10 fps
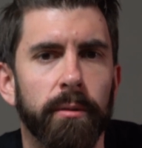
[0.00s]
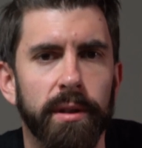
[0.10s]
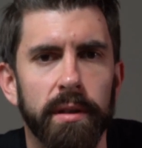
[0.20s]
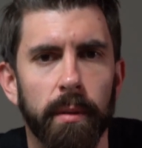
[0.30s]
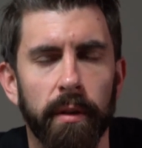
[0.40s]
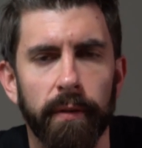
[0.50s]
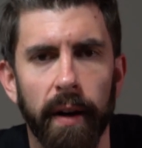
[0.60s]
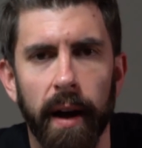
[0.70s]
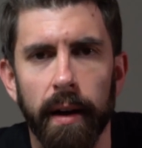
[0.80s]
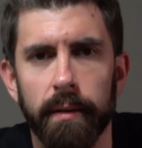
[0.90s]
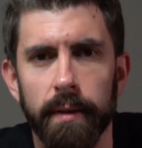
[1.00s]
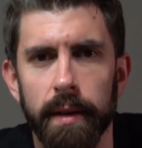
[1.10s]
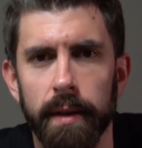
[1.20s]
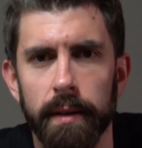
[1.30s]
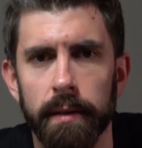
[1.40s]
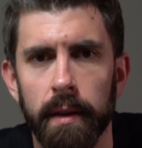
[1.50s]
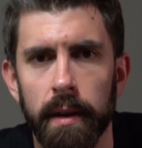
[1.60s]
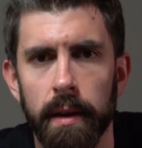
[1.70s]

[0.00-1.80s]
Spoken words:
which is number five, is